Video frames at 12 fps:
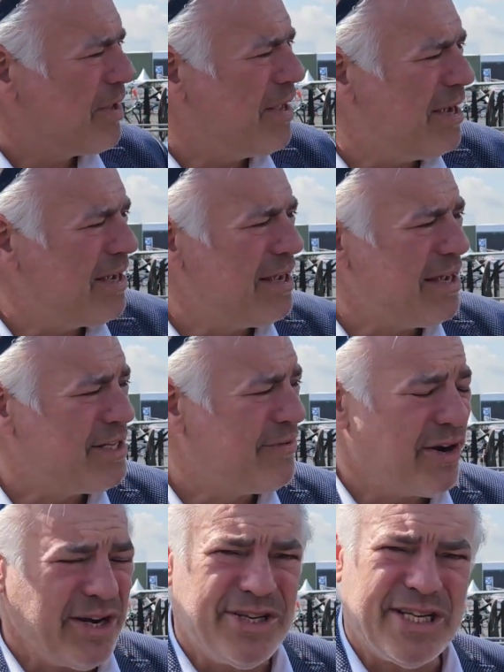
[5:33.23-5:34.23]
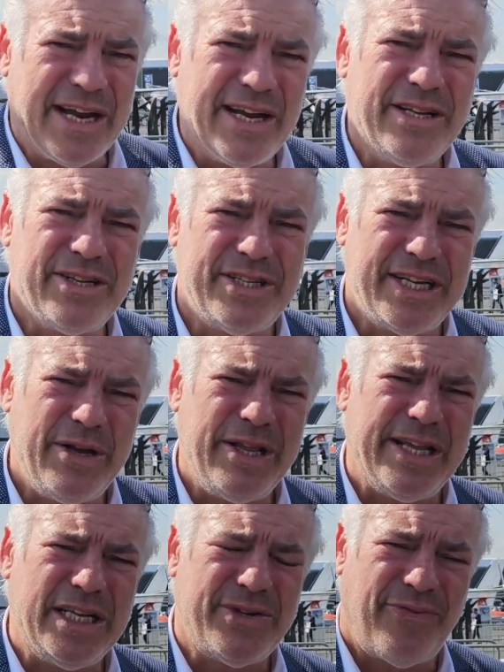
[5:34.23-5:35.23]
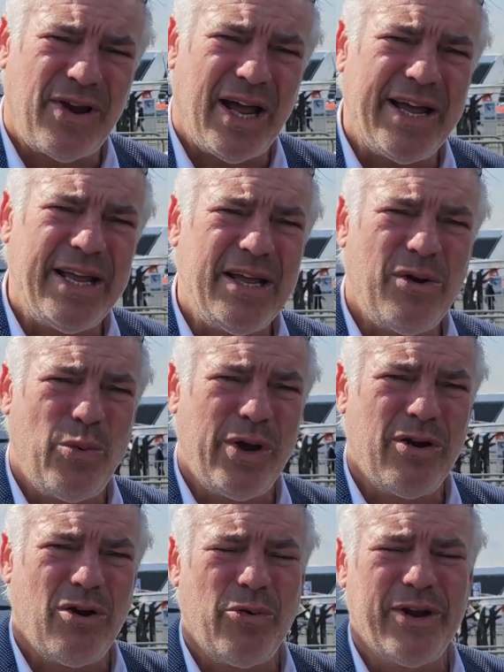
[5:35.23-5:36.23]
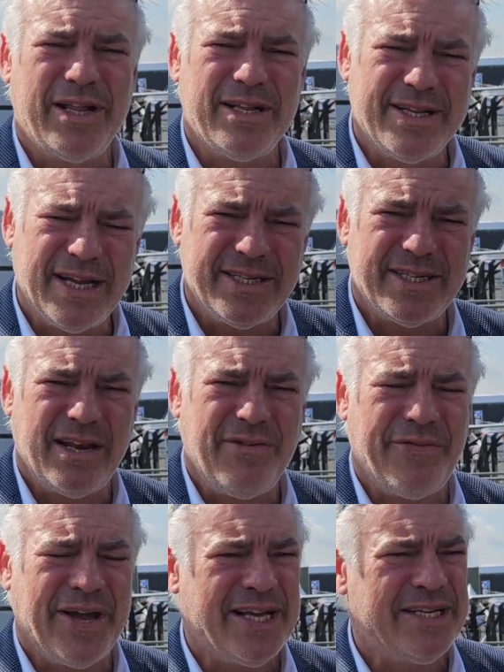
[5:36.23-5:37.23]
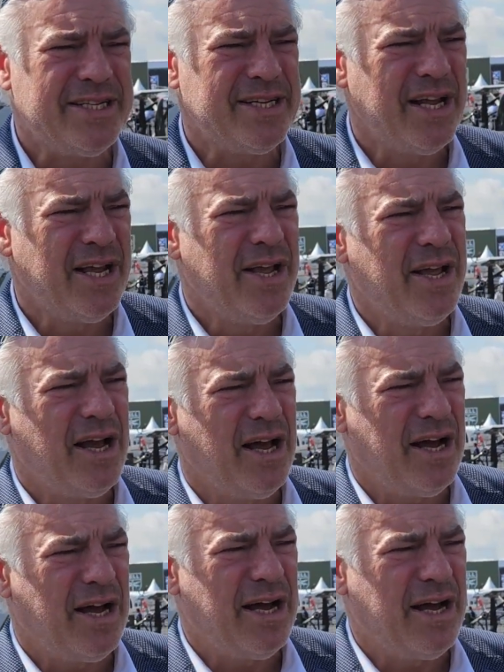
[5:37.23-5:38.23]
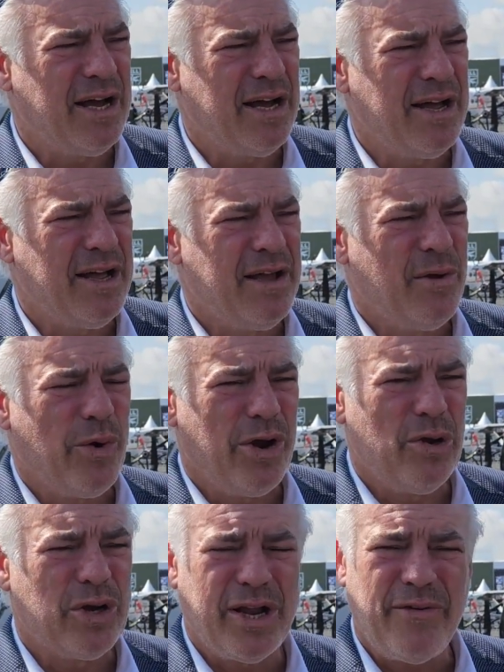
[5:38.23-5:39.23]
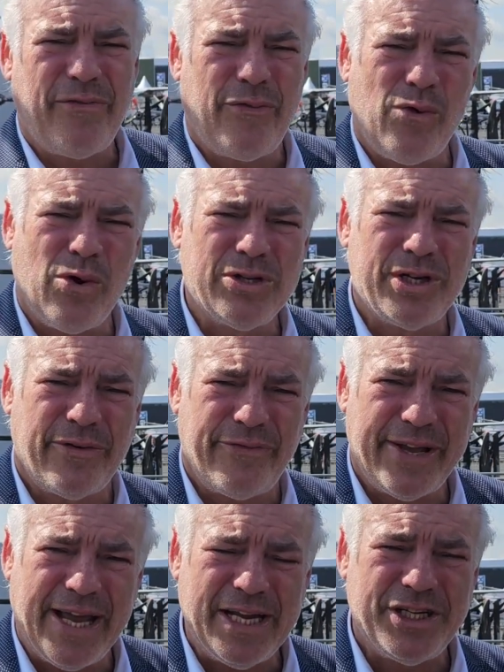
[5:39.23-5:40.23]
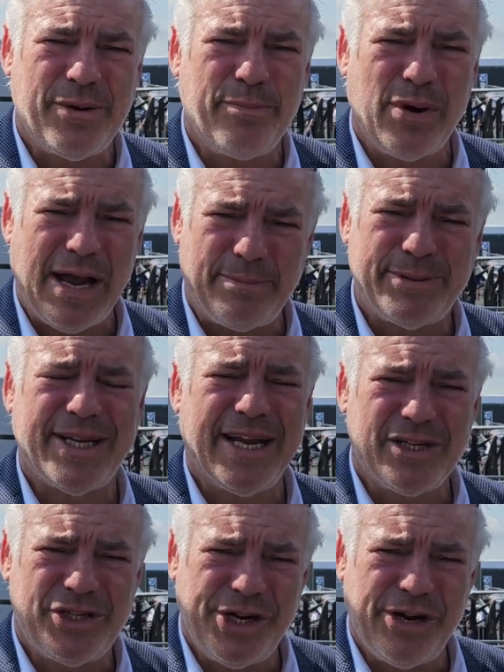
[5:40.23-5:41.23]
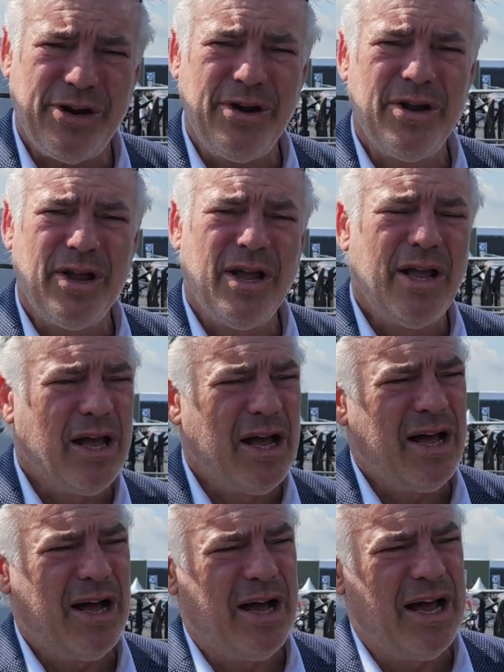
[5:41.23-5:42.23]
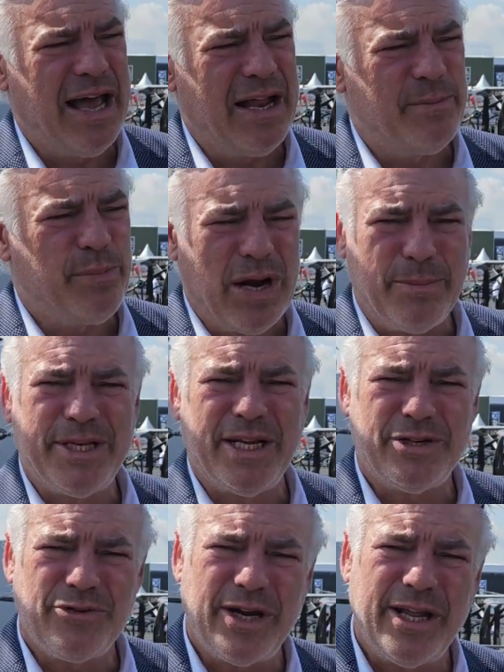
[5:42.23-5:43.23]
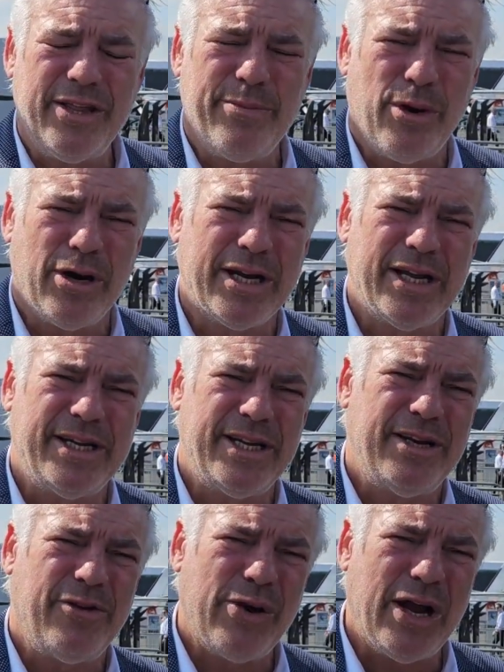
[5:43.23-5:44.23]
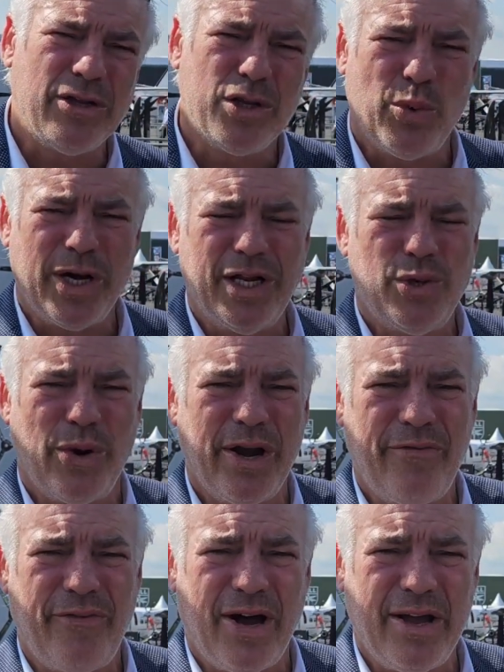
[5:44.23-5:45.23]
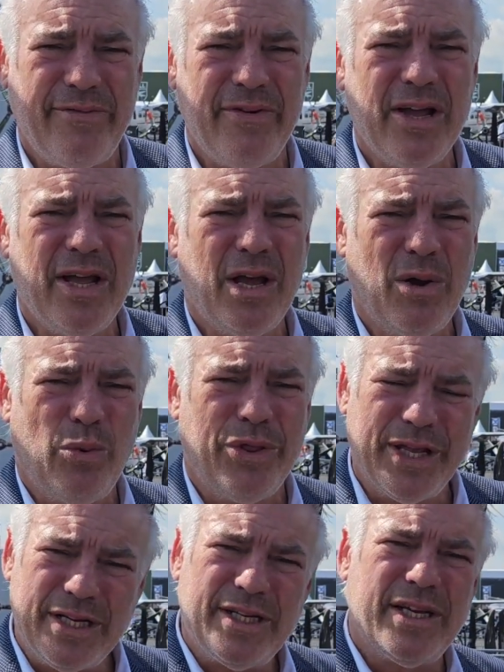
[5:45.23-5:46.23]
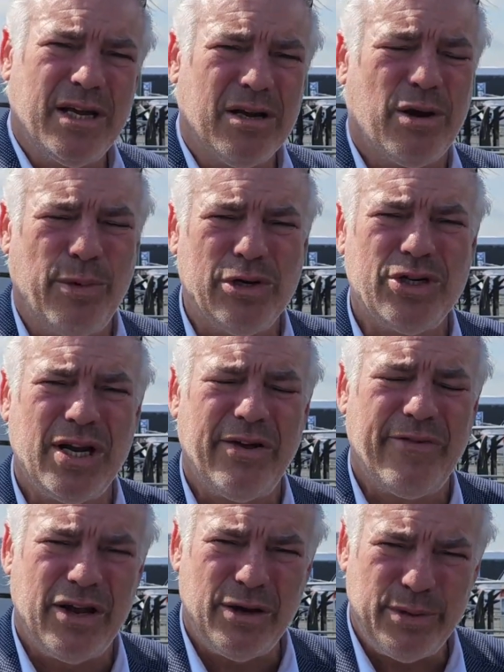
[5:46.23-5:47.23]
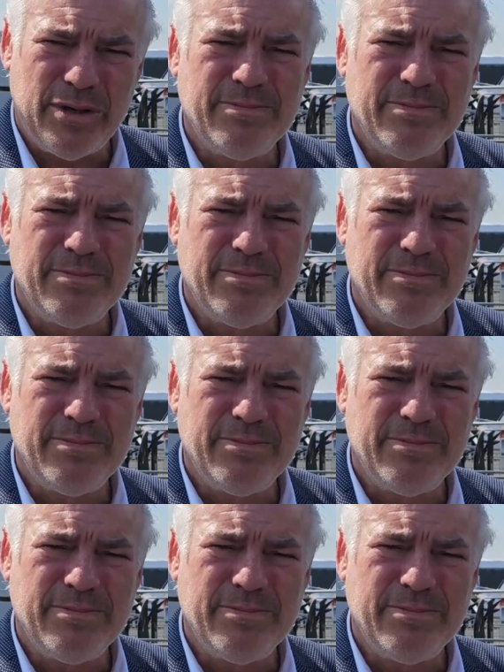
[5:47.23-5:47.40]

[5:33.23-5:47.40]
It's very exciting to see these fly. We are already in the testing phase. We're looking for certification perhaps next year, and perhaps entering in the market in around 2025 with this commercially available.